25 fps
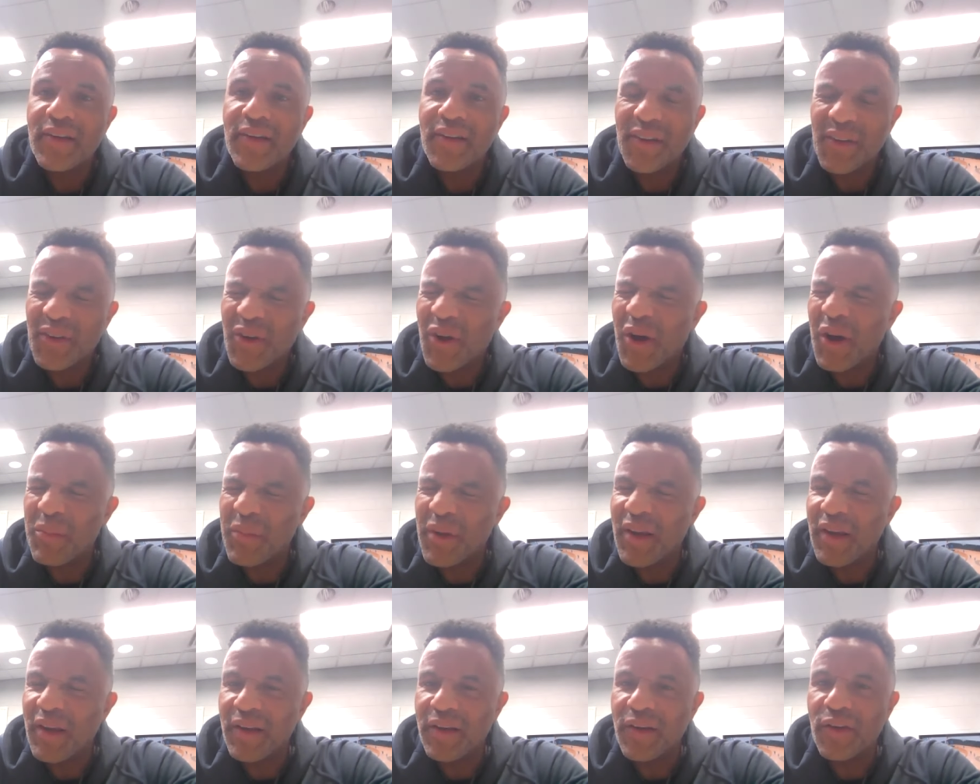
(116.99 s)
You know what I
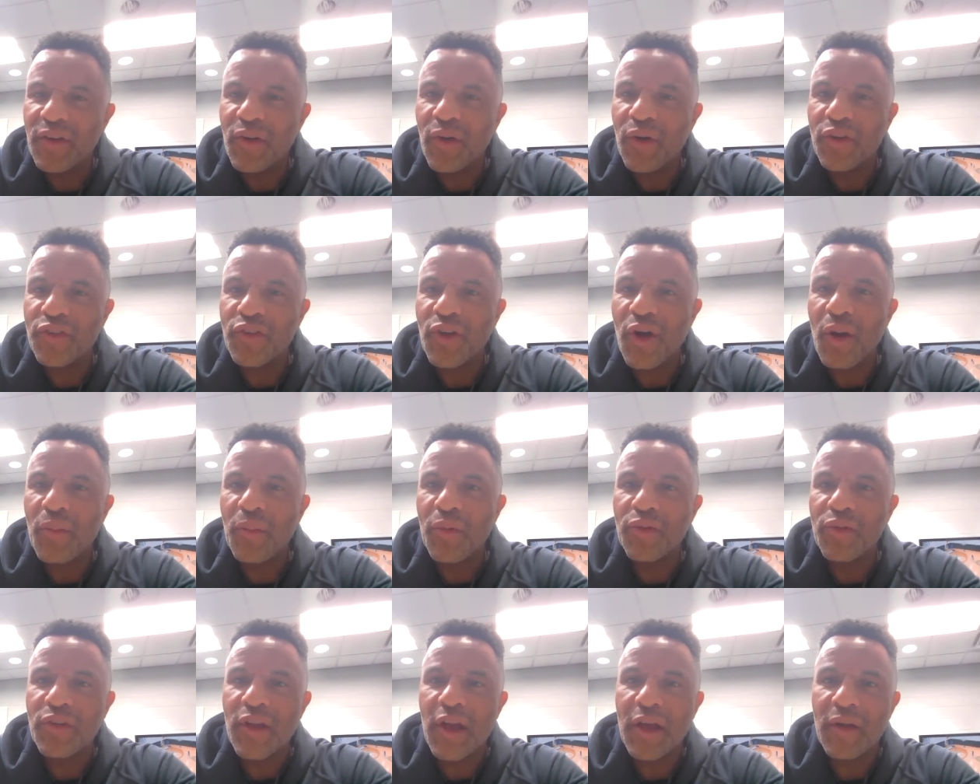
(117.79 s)
mean? You know, it's
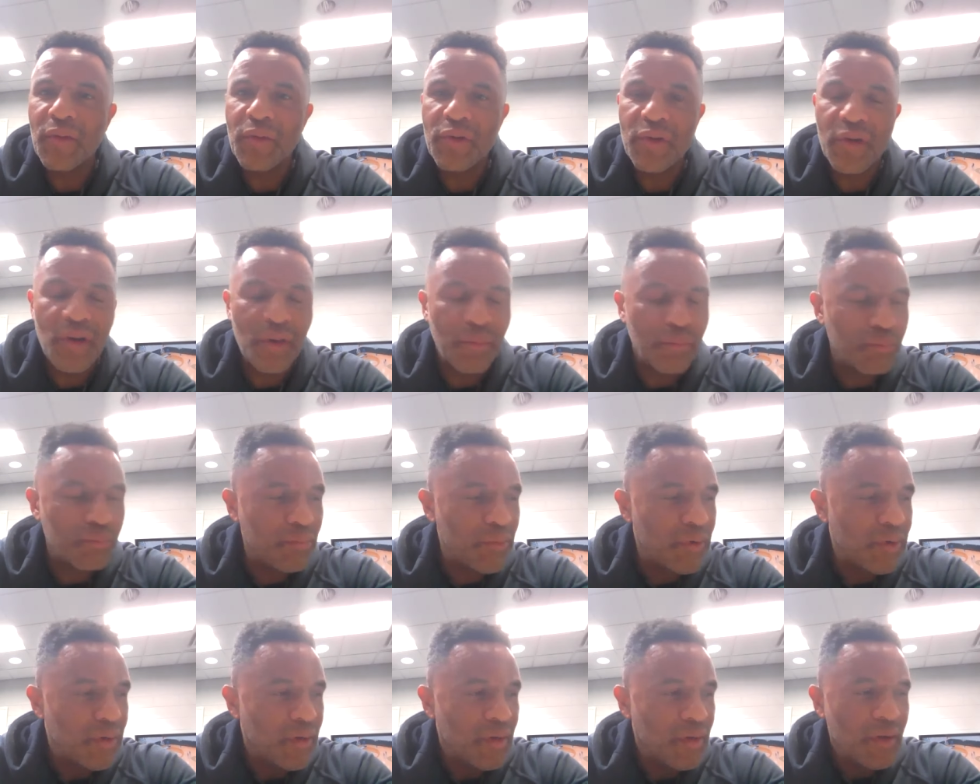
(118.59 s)
almost like when you're
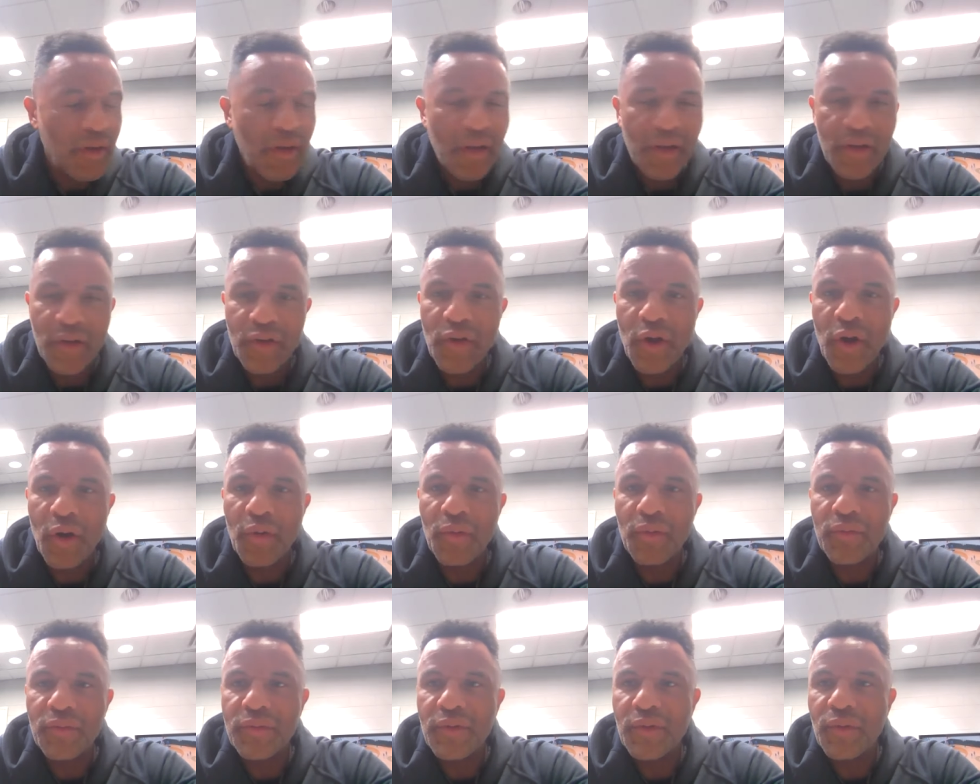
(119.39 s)
you
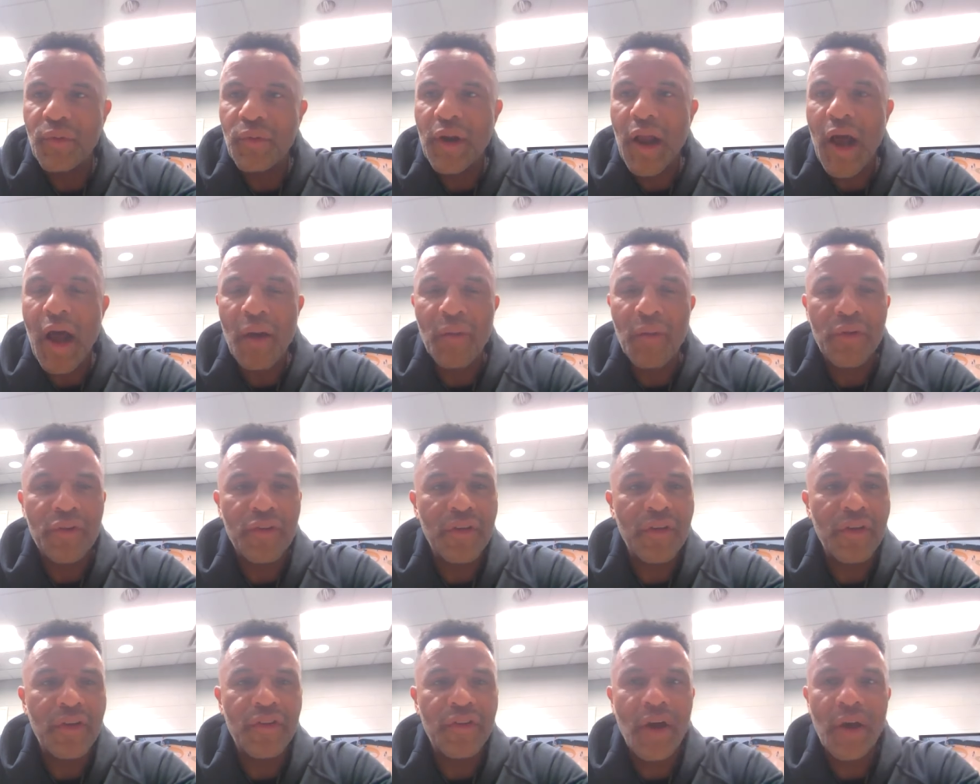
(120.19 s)
know, when I was
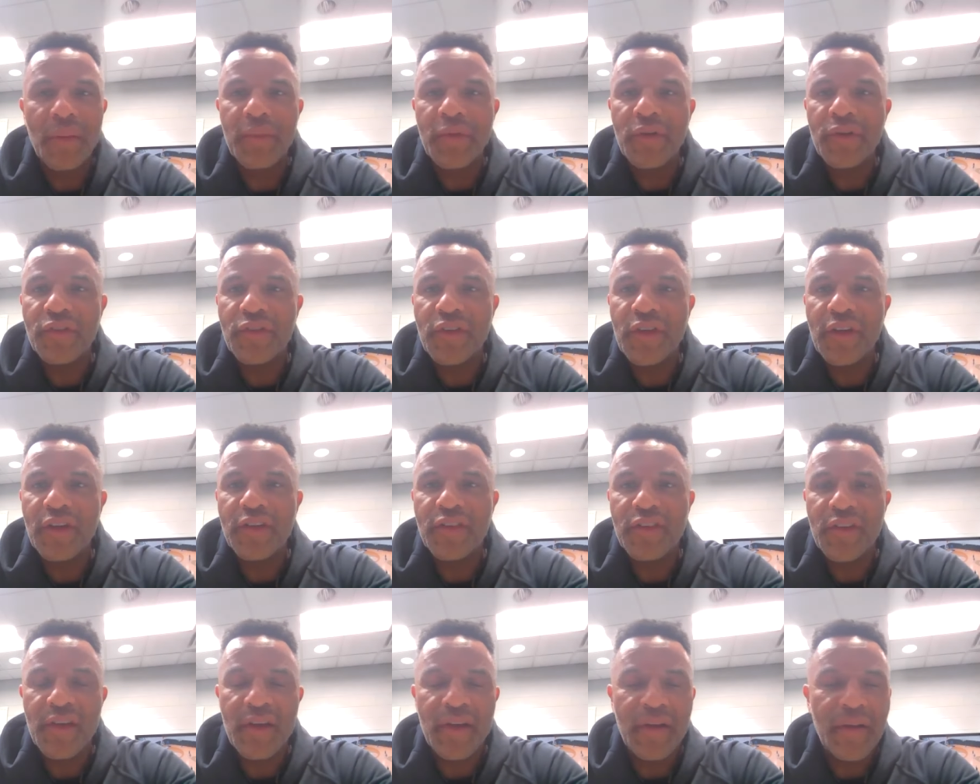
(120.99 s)
in the
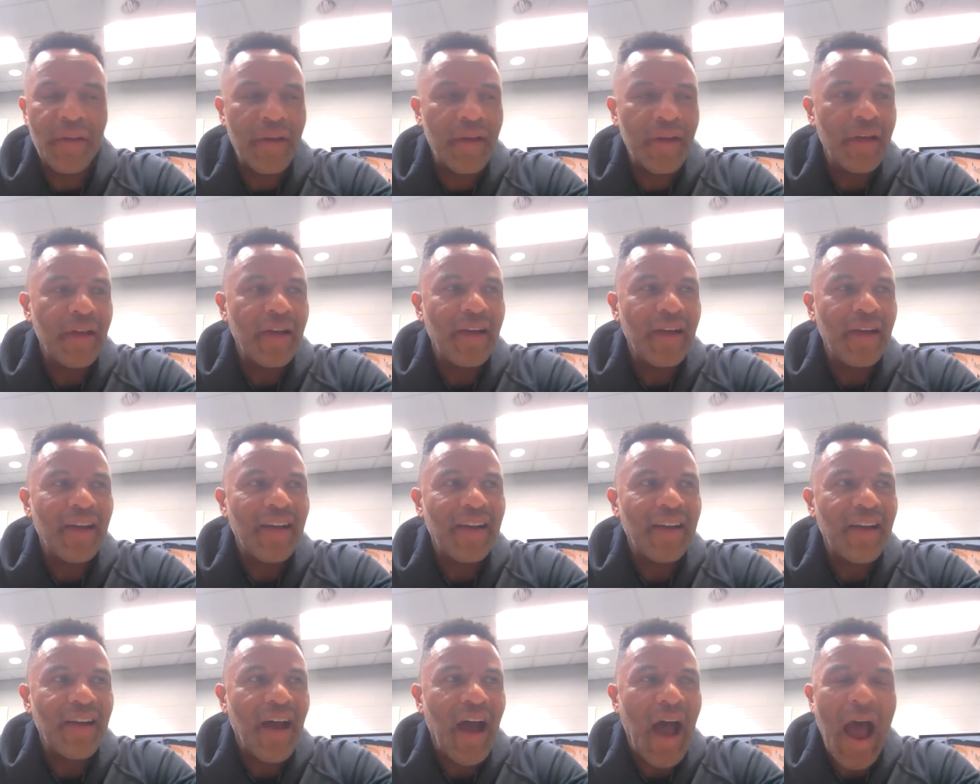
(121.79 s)
WCC,
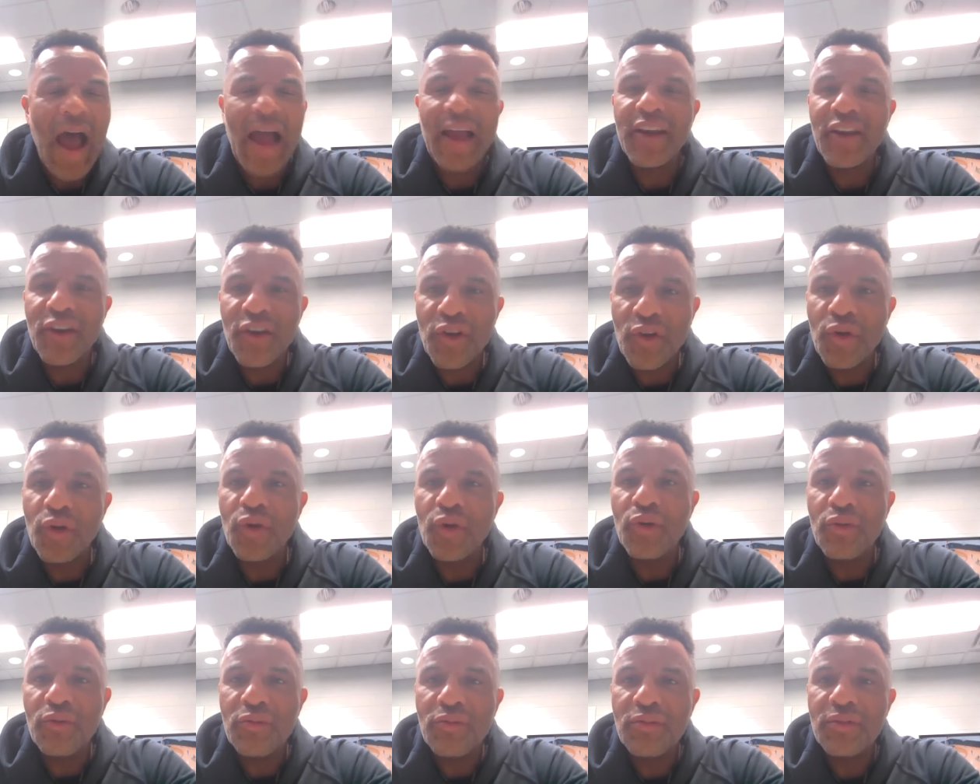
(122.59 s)
I
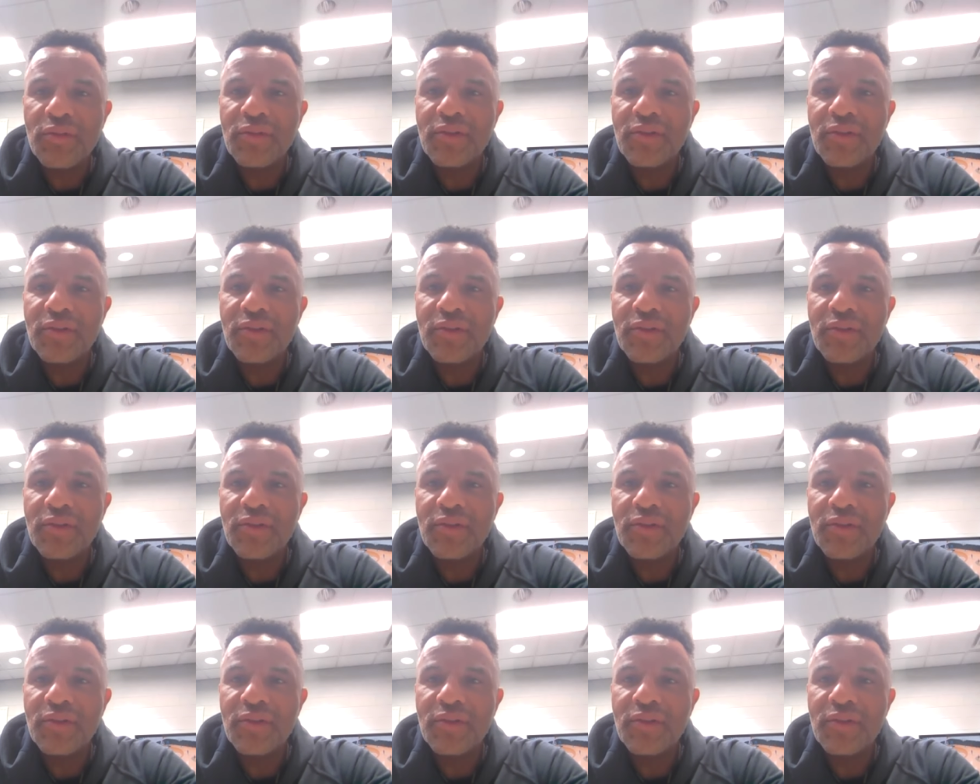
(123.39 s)
knew